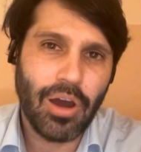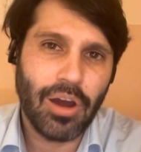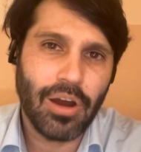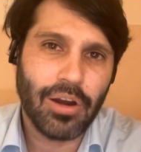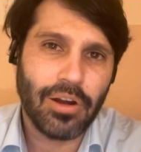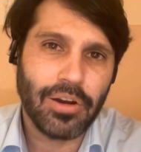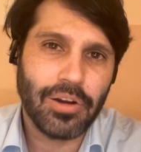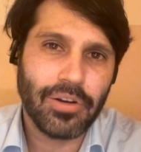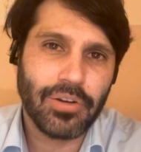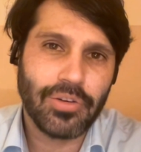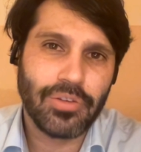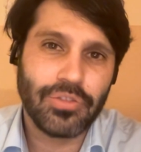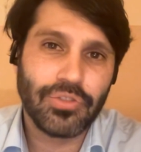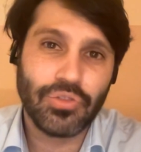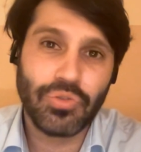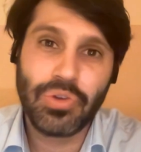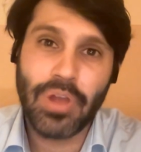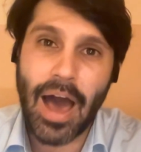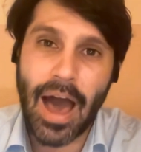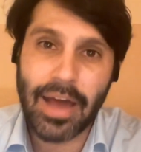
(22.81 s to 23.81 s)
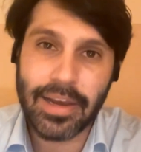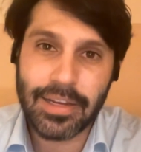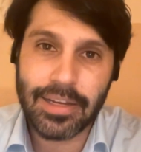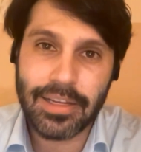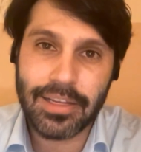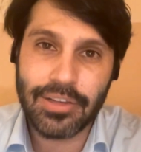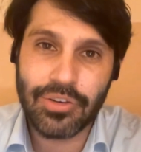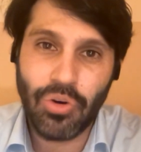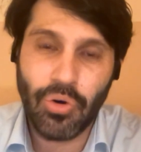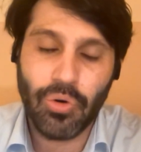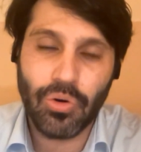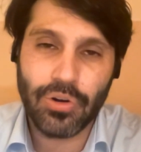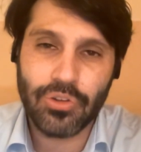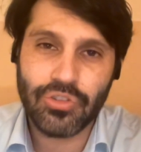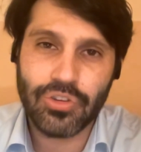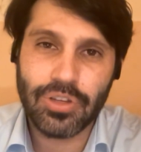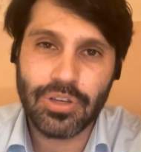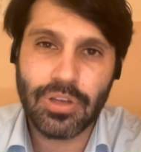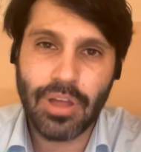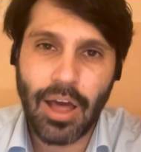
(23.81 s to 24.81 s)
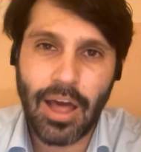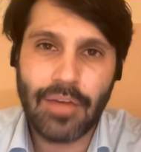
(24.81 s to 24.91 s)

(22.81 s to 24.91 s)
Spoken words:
are zoonotic in origin.